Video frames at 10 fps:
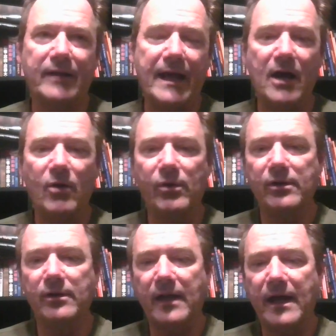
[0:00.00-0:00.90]

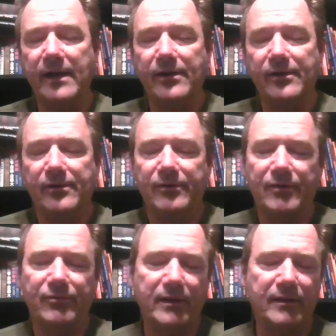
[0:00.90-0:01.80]
coward, liar,
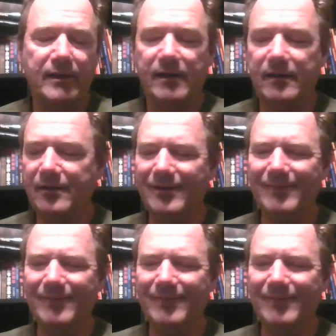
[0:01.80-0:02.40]
stuff like that.